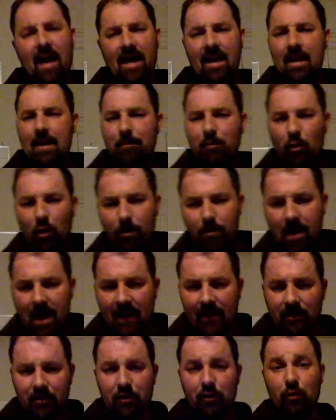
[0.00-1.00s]
ended up going
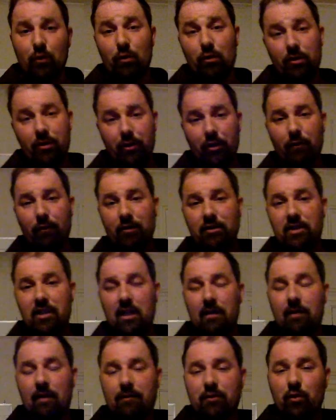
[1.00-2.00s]
back to school,
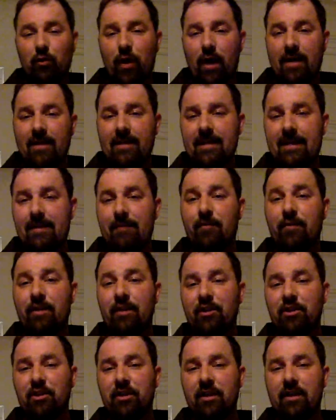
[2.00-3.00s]
University of Scranton, and
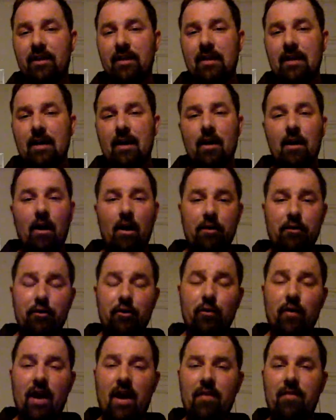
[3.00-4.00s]
finishing
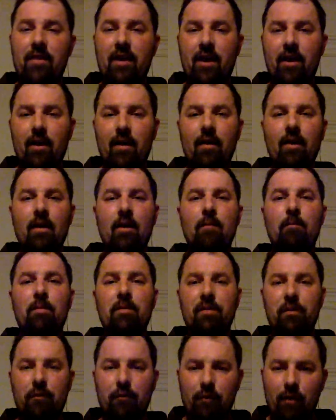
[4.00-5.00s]
undergrad there.
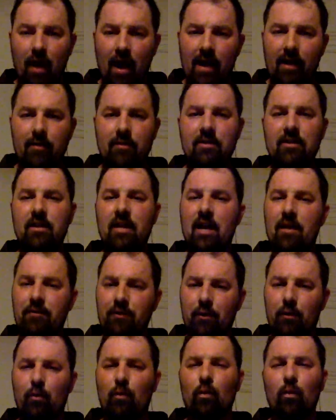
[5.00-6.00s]
But the friars
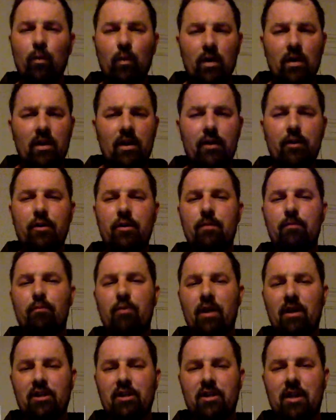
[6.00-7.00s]
left a really good
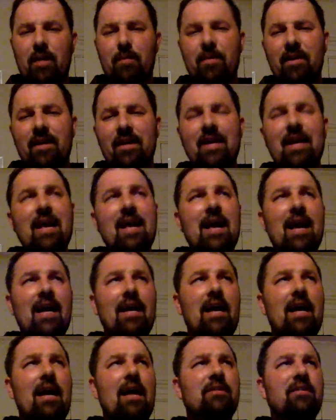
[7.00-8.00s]
impression on me.
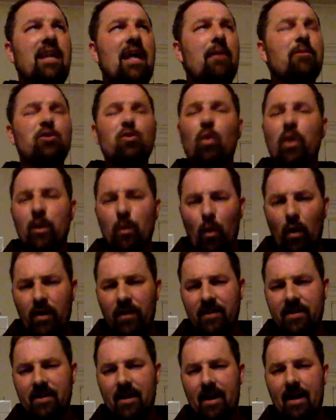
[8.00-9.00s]
And I was 21
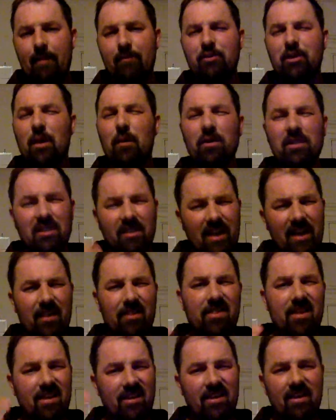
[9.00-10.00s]
at the time, so I wasn't like
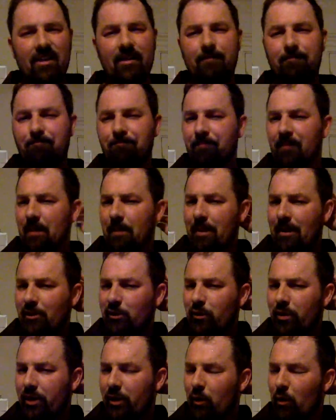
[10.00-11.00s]
thinking about
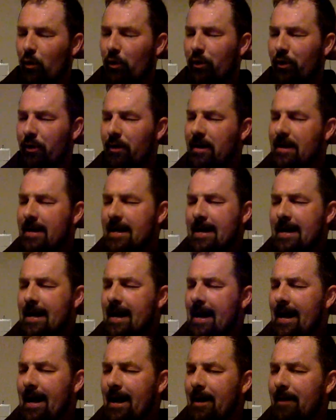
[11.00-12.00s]
joining an order.
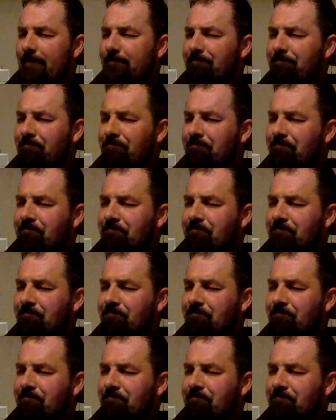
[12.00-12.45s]
But